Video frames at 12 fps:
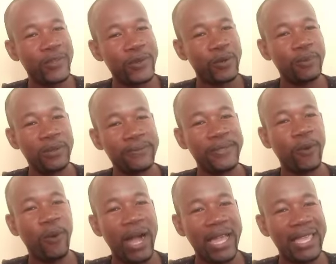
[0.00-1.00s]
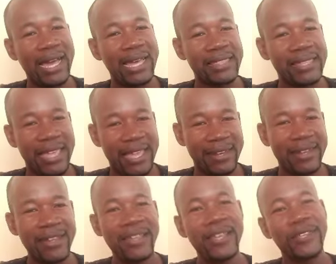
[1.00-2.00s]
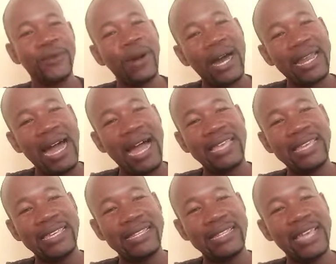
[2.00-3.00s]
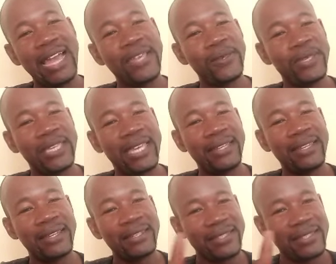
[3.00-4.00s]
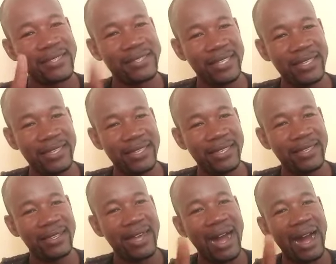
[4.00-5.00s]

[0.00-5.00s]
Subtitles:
You remove the Y at the end, you add I-E-D and you get C-R-I-E-D,